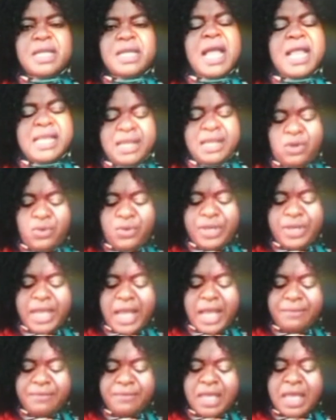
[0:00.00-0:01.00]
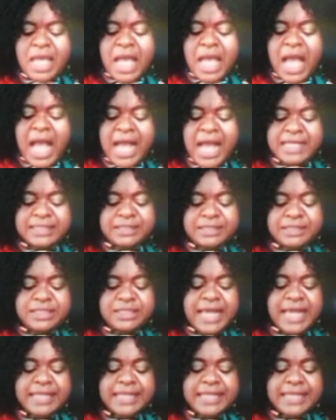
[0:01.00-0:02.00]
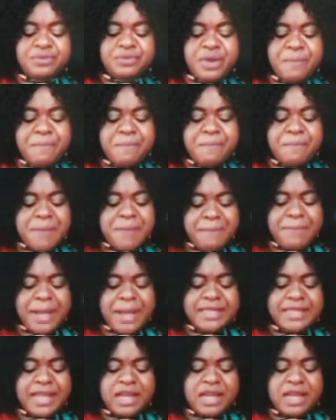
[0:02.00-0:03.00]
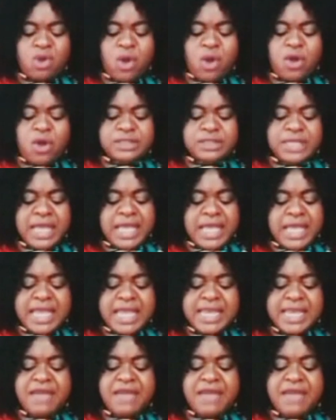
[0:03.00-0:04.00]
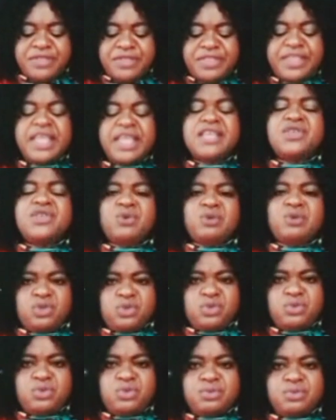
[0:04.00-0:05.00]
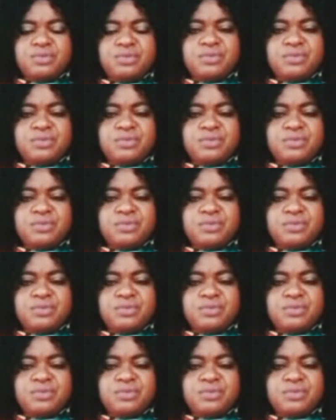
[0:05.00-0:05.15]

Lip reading: Hallelujah. And he said, remember the Lord in everything you do.